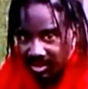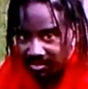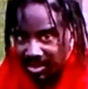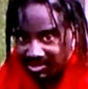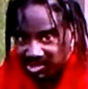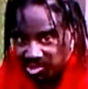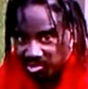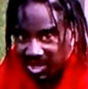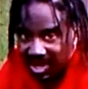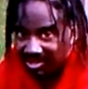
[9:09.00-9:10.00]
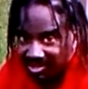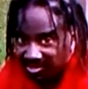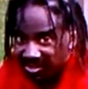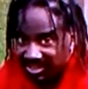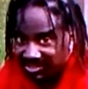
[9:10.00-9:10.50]
about 2 collard
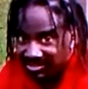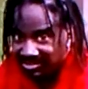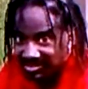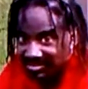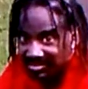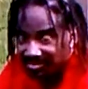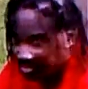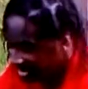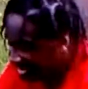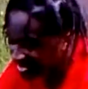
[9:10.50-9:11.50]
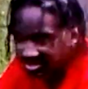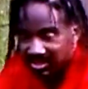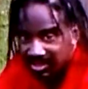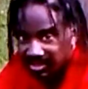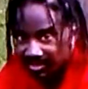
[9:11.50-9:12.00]
green plants
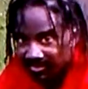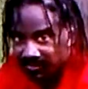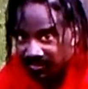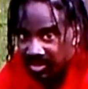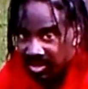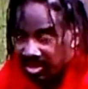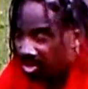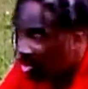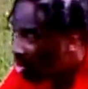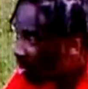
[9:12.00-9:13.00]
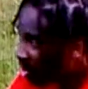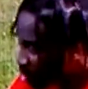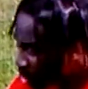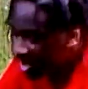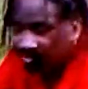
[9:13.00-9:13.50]
in here, or
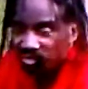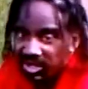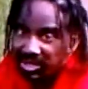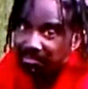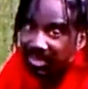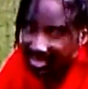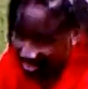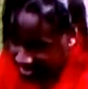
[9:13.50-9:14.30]
1 really big